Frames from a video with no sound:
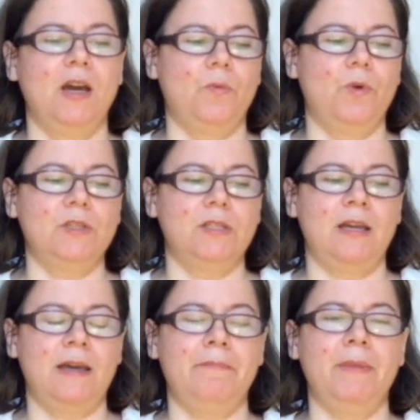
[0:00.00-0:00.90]
What
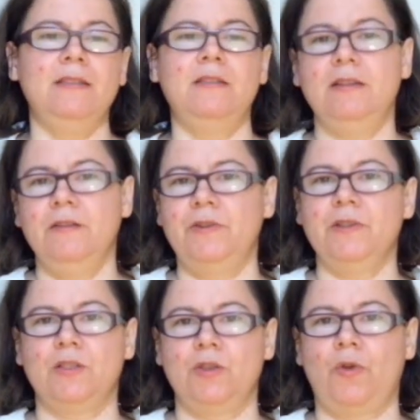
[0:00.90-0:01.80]
made the
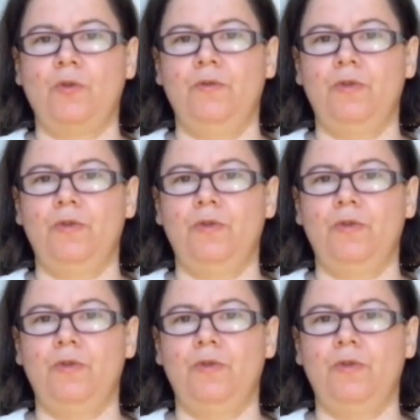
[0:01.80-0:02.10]
difference, though,